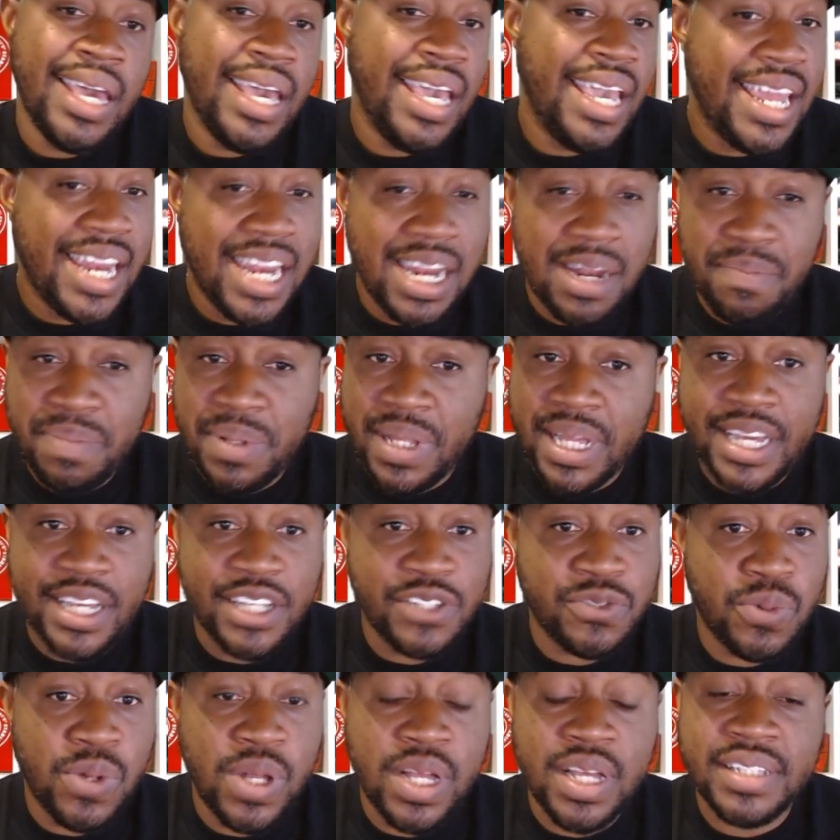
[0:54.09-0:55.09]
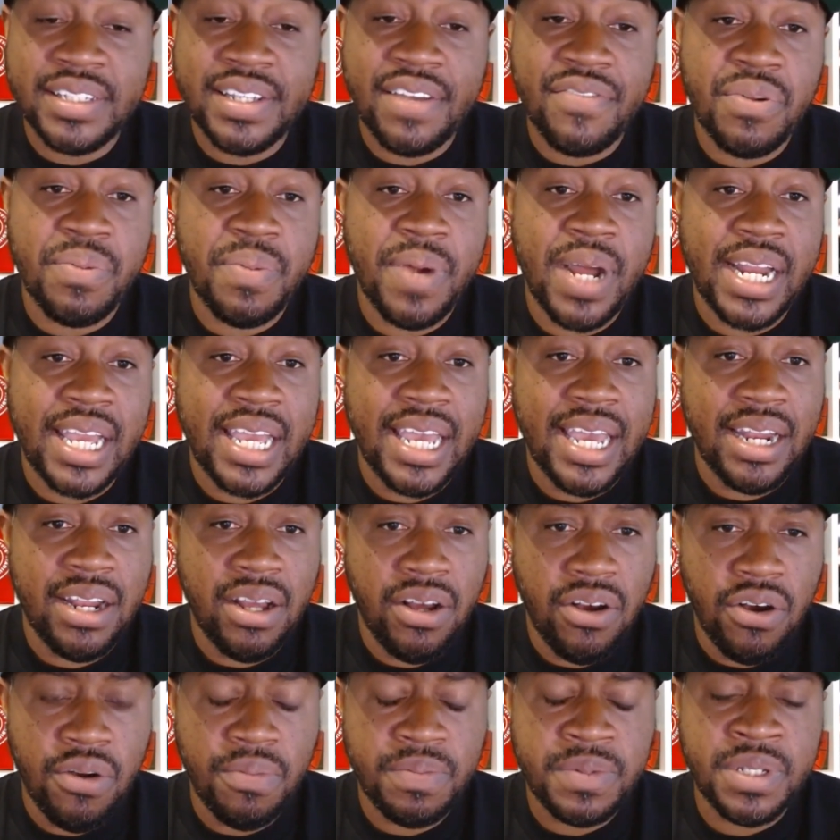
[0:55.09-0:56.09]
He didn't play as well as everybody
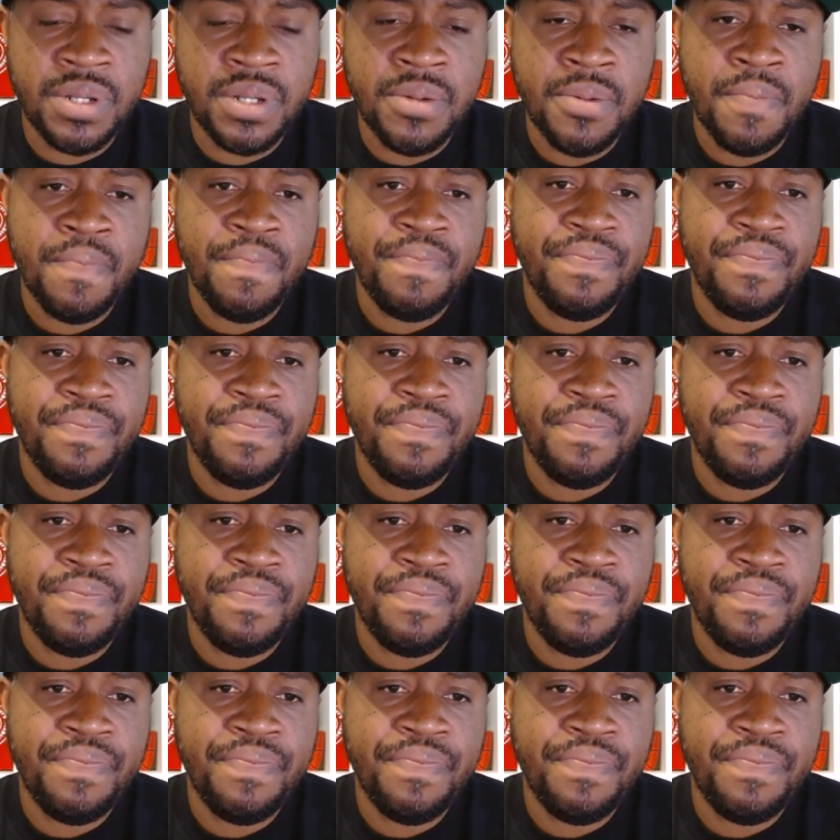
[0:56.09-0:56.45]
had hoped.